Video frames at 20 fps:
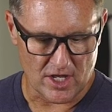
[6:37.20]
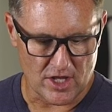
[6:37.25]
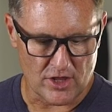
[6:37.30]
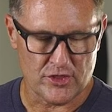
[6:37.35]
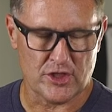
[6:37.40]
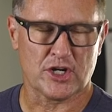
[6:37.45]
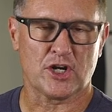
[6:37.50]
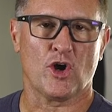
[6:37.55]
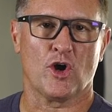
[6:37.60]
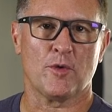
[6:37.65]

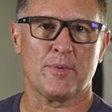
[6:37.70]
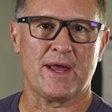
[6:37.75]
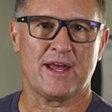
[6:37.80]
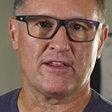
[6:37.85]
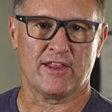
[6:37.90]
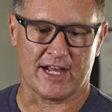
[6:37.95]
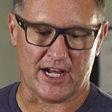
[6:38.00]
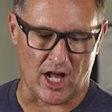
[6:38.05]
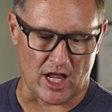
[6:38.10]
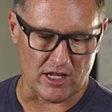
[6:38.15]
The Dakota
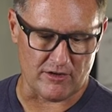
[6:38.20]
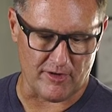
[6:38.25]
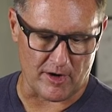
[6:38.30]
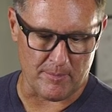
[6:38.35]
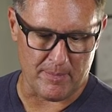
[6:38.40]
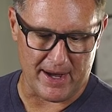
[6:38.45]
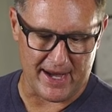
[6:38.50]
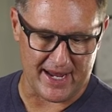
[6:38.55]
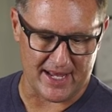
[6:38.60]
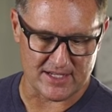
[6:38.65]
pant, like all of our
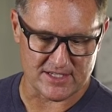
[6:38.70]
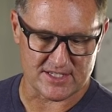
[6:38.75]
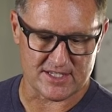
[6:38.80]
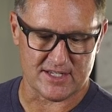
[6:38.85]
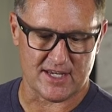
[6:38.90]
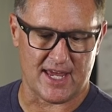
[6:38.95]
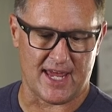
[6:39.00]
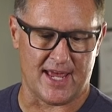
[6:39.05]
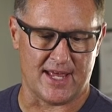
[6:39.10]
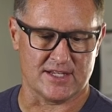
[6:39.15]
pants,
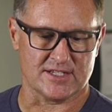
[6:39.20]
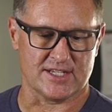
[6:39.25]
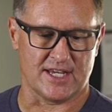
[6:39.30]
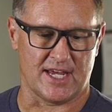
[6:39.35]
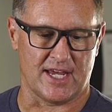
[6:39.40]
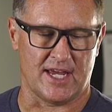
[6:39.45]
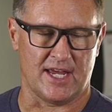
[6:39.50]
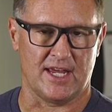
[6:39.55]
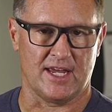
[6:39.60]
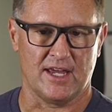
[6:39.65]
has
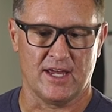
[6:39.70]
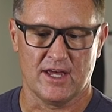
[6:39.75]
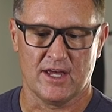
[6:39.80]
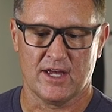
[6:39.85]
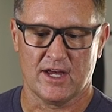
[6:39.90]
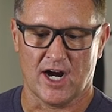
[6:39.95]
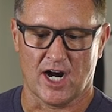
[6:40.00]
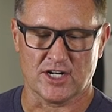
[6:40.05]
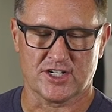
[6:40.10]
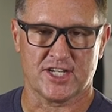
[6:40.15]
a
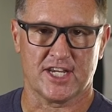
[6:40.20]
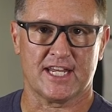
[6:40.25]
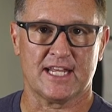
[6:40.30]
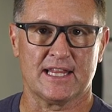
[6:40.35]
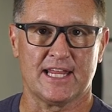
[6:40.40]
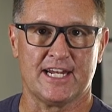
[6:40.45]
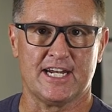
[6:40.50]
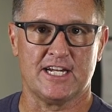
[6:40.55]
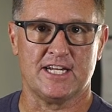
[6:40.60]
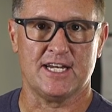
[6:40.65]

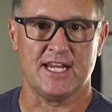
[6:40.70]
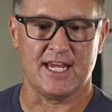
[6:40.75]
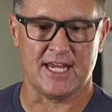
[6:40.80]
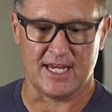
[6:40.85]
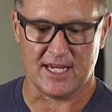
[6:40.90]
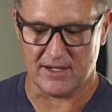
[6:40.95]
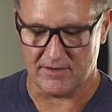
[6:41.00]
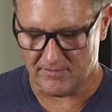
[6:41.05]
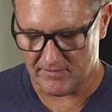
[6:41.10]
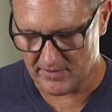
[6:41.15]
articulated
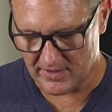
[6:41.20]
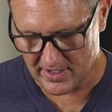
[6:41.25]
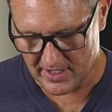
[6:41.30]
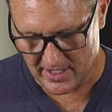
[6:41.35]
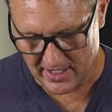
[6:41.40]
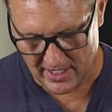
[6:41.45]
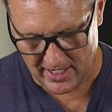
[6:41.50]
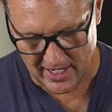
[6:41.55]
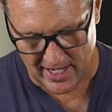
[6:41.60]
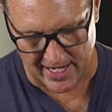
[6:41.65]
knee,
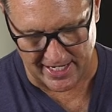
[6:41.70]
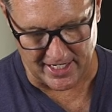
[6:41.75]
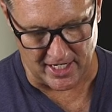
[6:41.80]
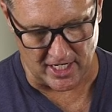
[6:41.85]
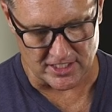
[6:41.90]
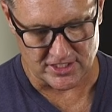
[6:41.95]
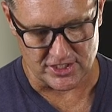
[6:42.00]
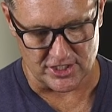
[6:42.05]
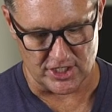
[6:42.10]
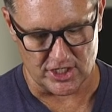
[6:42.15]
a
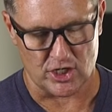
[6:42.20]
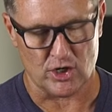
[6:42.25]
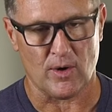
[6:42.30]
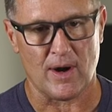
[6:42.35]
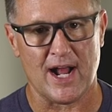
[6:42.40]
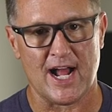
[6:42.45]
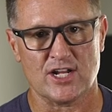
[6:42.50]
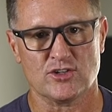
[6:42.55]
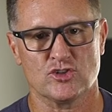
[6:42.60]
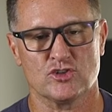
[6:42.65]
gusseted
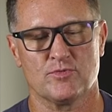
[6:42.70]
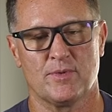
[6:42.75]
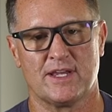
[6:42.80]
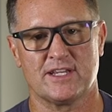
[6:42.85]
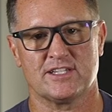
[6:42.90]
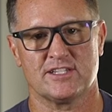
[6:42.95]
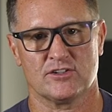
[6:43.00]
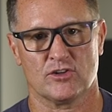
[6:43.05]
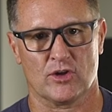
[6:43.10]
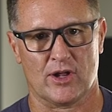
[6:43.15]
crotch, which
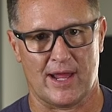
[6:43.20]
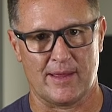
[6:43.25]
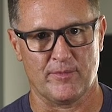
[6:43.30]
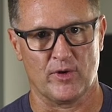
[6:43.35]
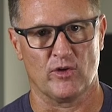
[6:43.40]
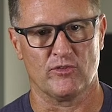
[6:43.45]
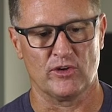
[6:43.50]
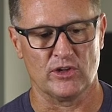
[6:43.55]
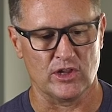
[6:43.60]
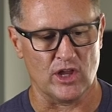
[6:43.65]
makes climbing
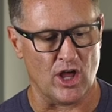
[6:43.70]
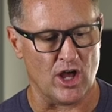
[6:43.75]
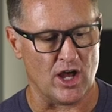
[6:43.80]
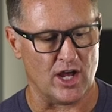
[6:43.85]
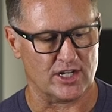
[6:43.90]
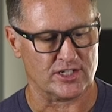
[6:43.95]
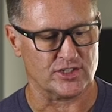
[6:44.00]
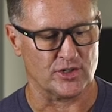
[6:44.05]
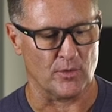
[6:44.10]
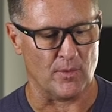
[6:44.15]
over
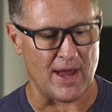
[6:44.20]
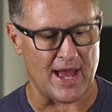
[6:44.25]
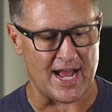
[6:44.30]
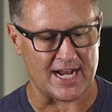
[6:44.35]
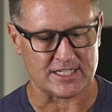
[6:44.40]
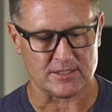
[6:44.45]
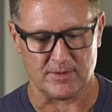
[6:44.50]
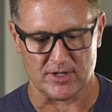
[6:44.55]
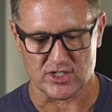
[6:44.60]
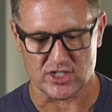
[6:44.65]
logs and
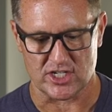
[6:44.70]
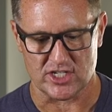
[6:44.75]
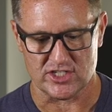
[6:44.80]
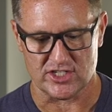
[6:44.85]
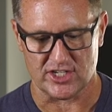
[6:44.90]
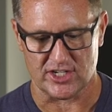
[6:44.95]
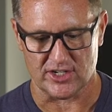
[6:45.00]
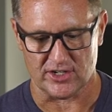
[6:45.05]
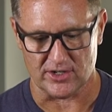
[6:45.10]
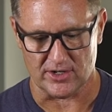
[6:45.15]
rocks much
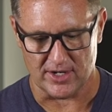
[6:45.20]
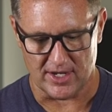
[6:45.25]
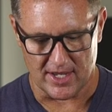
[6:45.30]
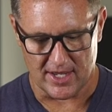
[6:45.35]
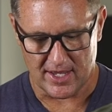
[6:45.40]
easier,